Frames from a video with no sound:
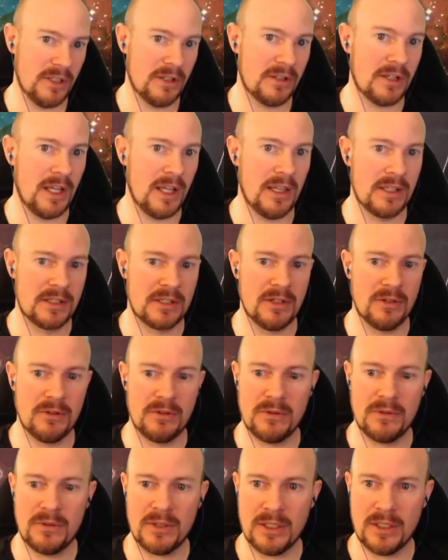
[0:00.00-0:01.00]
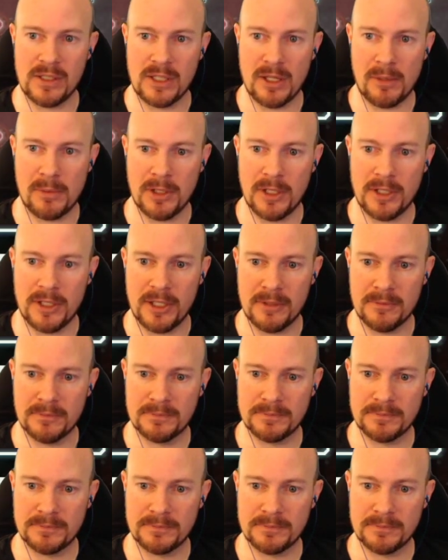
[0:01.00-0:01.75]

Okay, let's go through the nebula then.